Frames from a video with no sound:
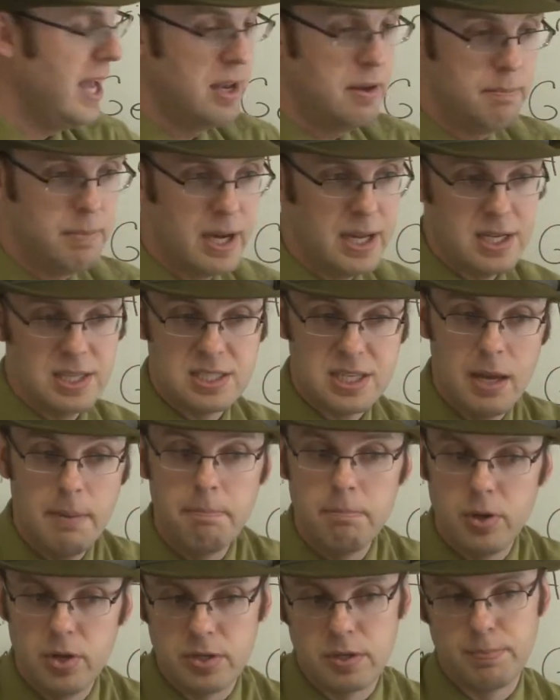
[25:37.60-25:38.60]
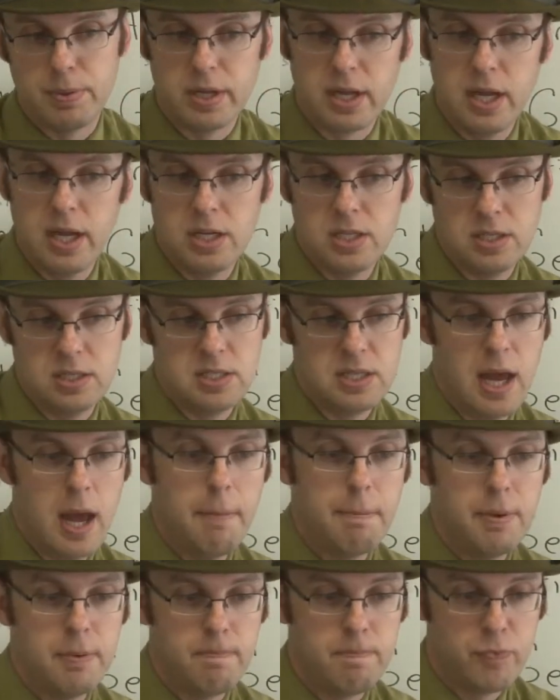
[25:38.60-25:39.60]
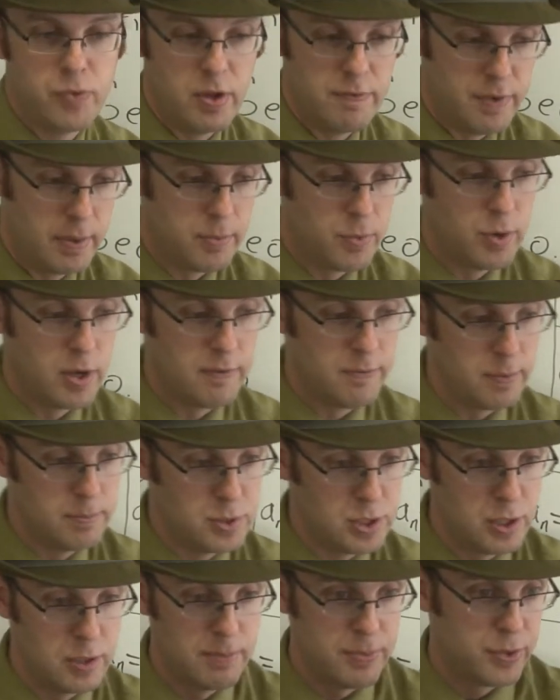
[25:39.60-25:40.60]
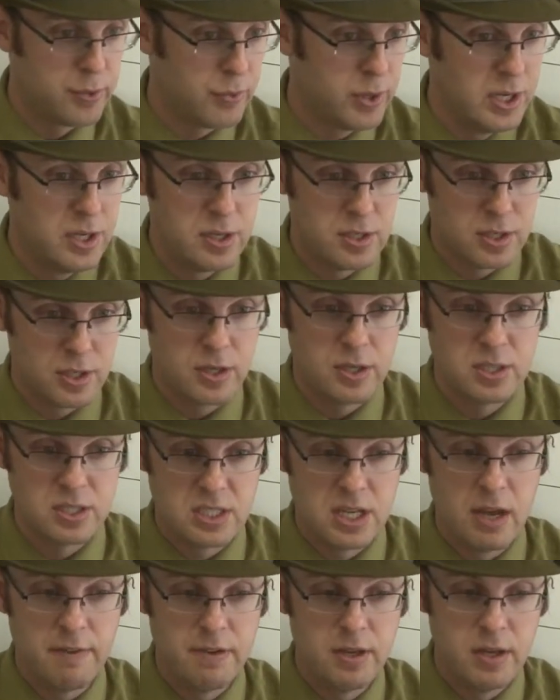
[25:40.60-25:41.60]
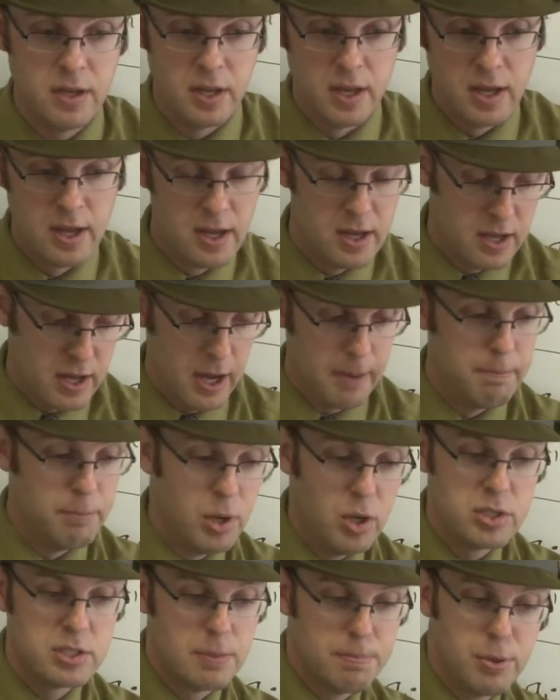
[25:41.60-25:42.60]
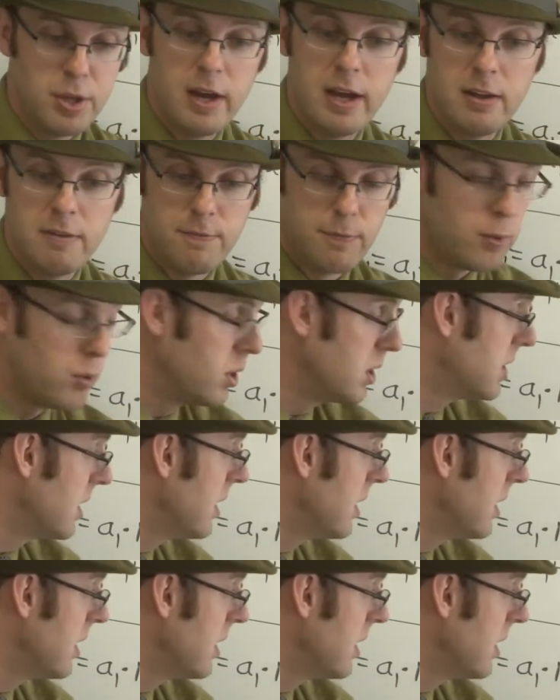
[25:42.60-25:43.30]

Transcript: n minus m multiplications happened. If I'm going from term 3 to term 7, I multiplied 4